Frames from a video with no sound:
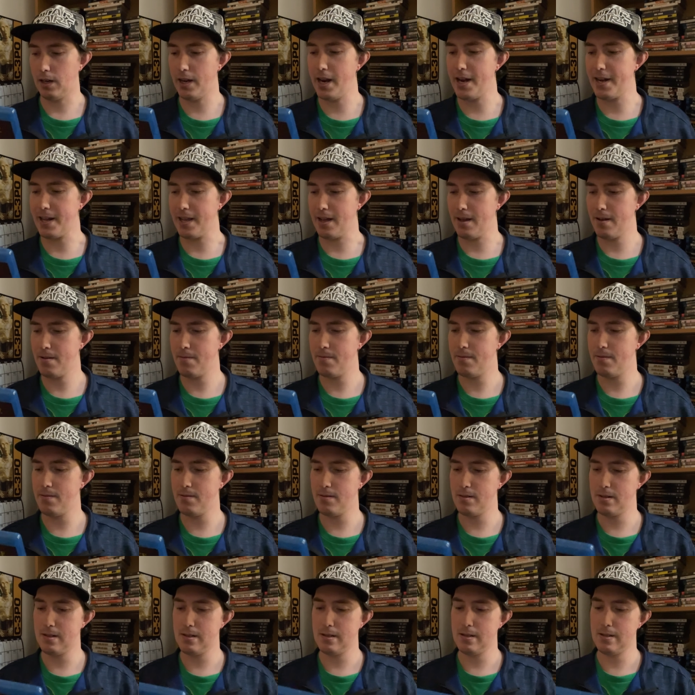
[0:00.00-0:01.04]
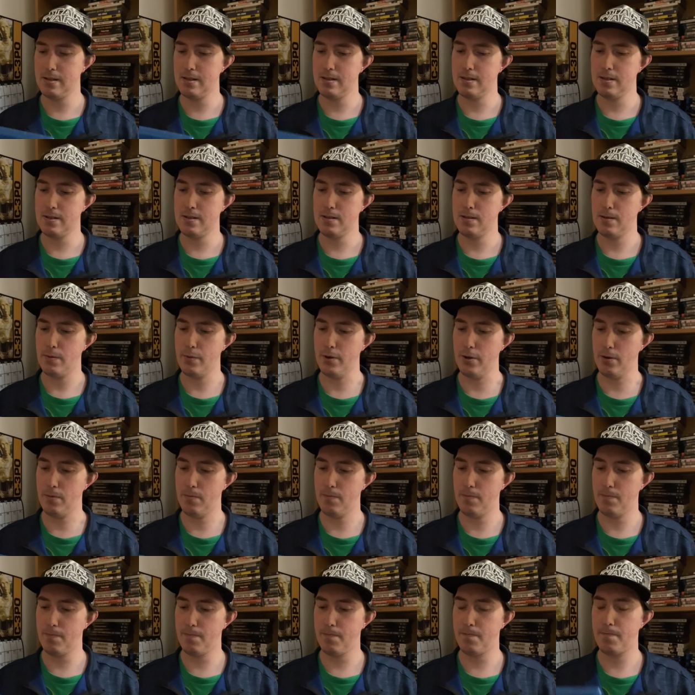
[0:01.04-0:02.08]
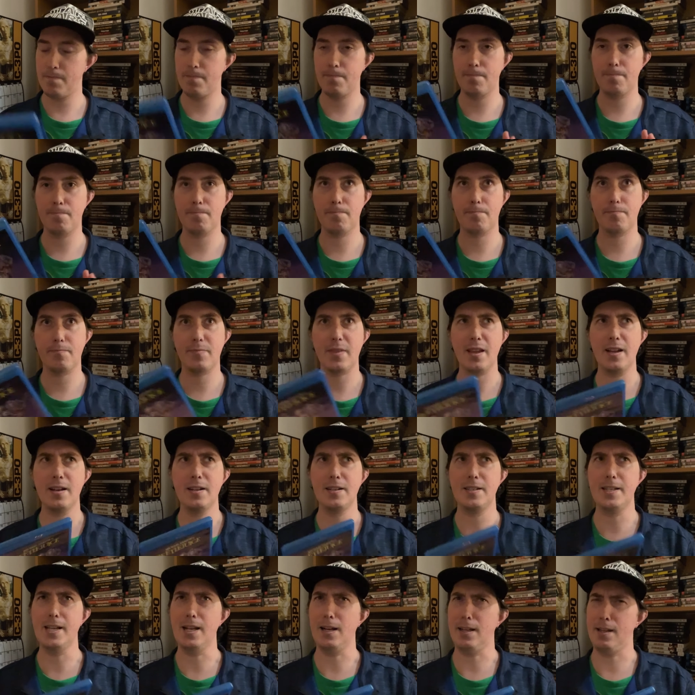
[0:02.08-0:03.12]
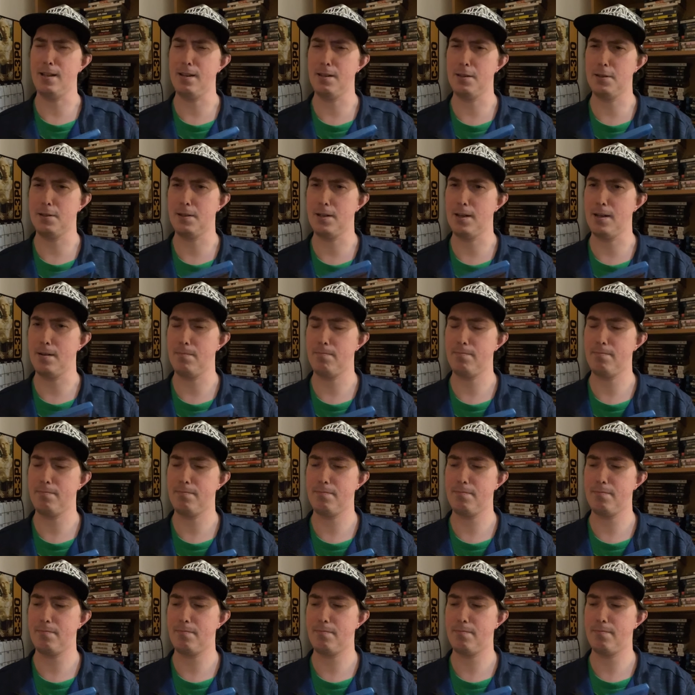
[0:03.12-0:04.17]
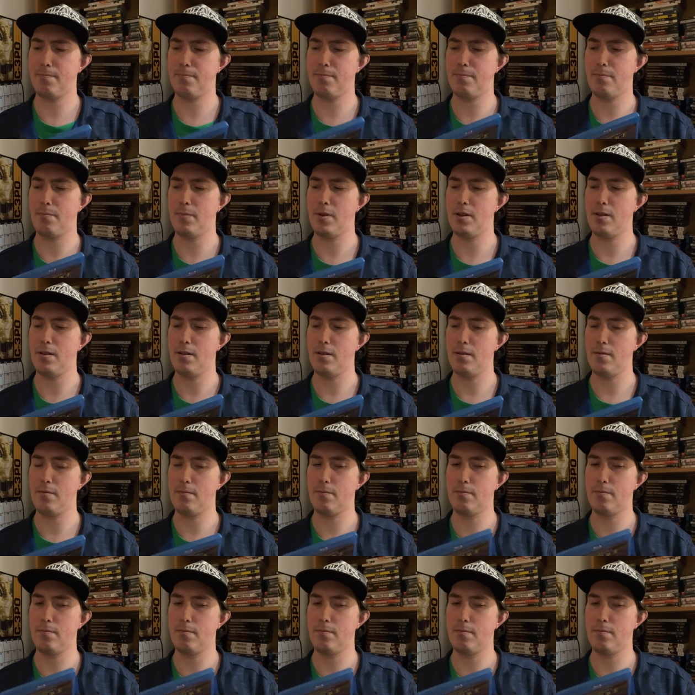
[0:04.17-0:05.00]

Lydia. So Delia is not uh,